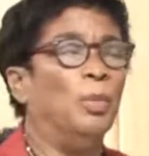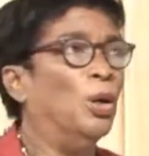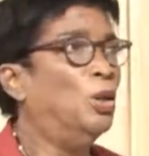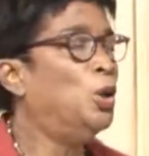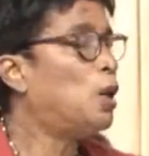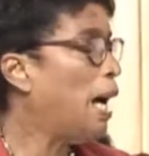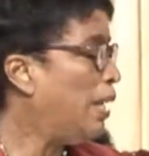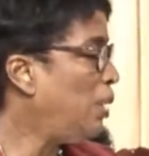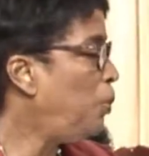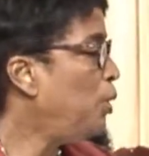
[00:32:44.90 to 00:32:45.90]
look at
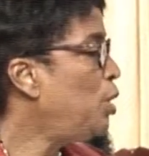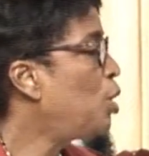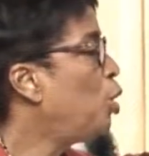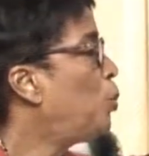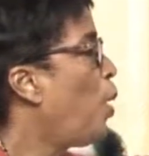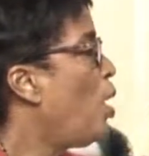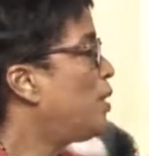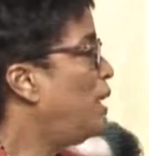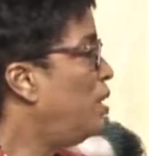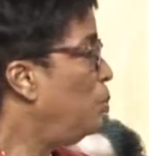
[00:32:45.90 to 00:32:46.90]
the political
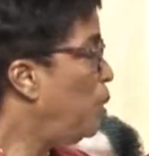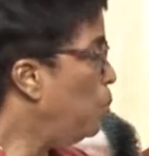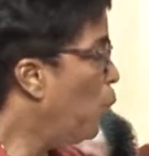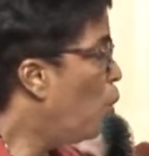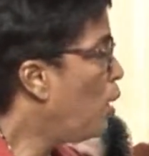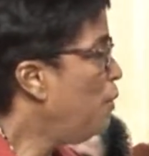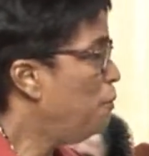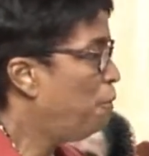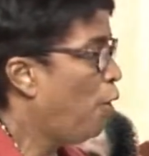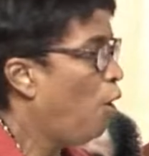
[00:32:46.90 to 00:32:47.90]
process and be more
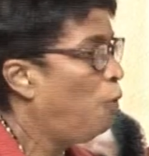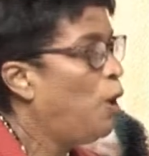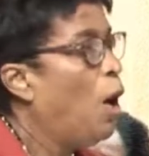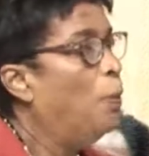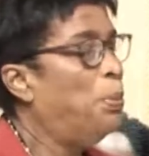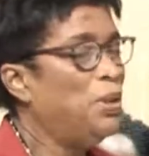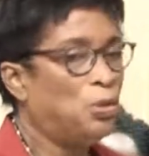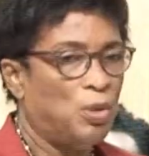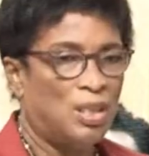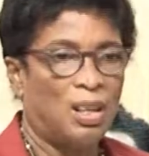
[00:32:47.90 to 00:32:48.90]
involved be the
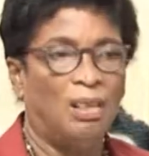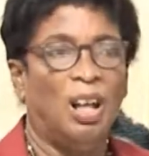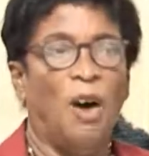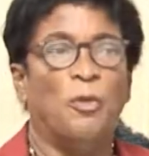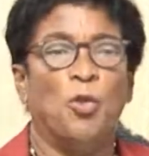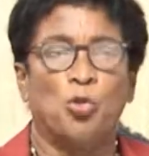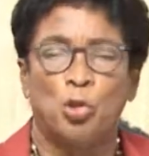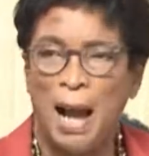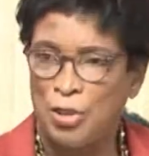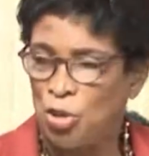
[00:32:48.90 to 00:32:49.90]
result of
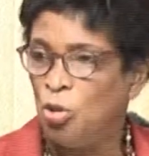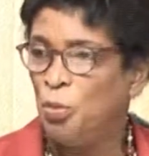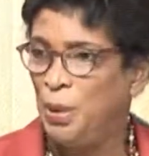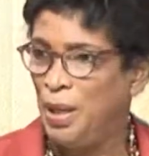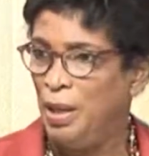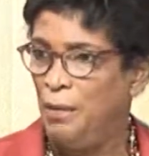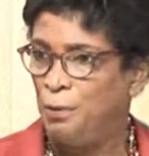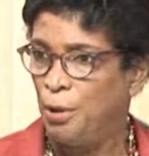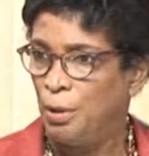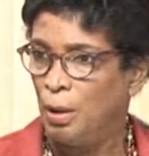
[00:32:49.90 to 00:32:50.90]
rational
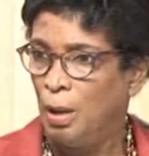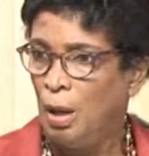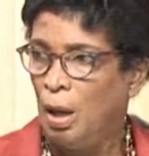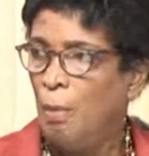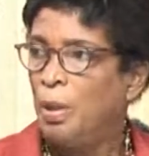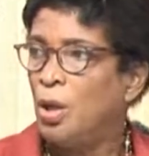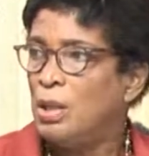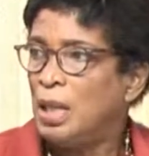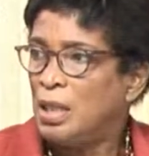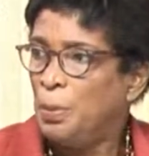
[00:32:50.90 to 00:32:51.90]
behavior? Because
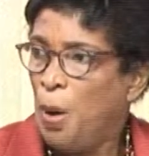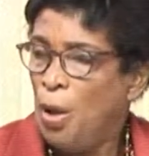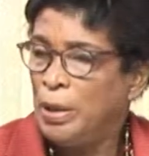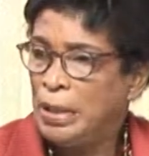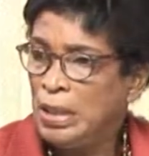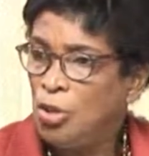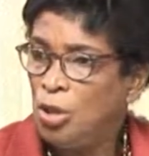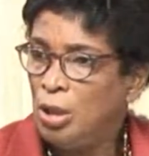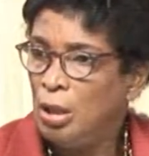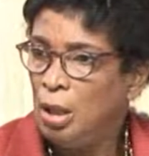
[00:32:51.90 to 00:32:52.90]
as a
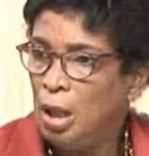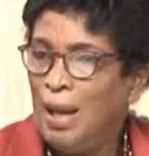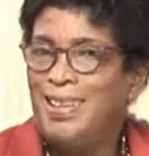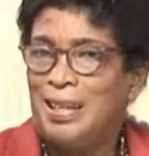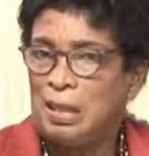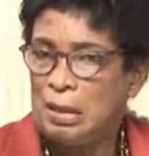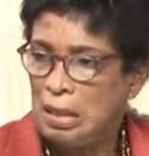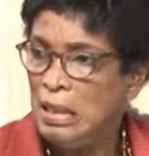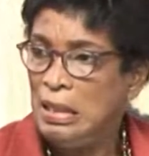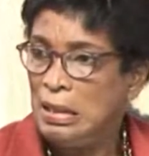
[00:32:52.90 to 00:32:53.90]
politician and as a
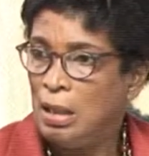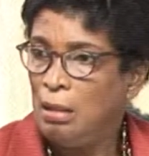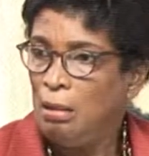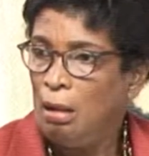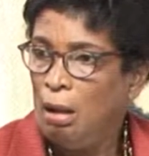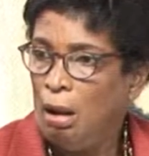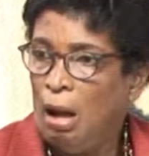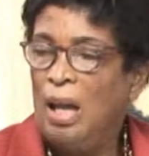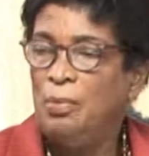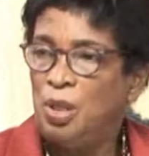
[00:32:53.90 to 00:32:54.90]
citizen,
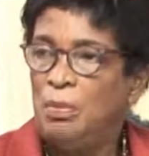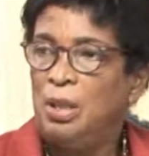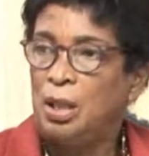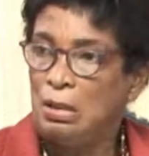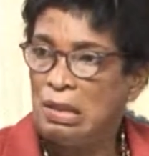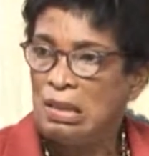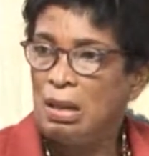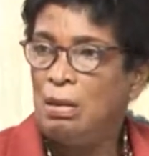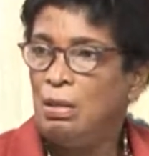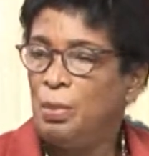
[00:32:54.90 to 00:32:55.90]
I am deeply
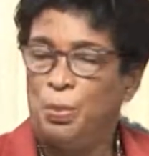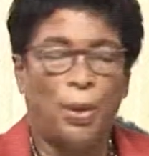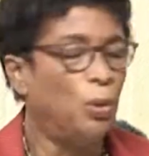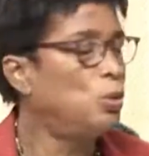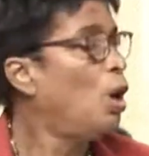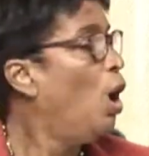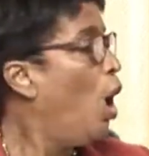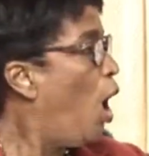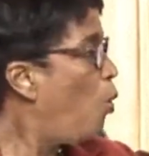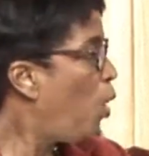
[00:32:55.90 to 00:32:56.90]
concerned about
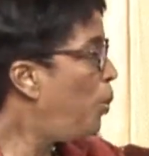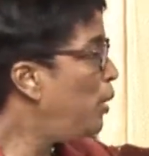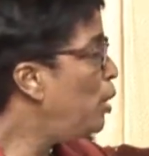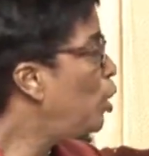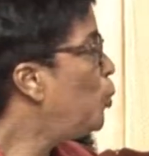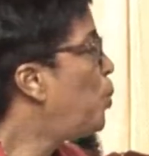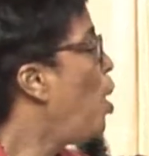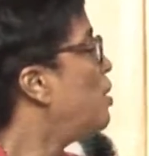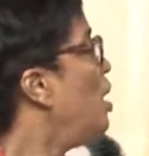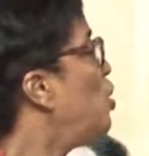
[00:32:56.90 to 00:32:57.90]
how our political
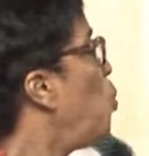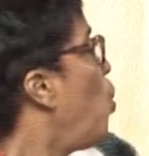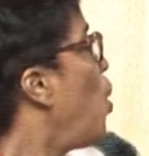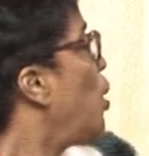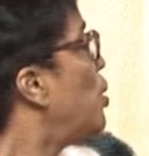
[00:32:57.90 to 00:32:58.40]
process works,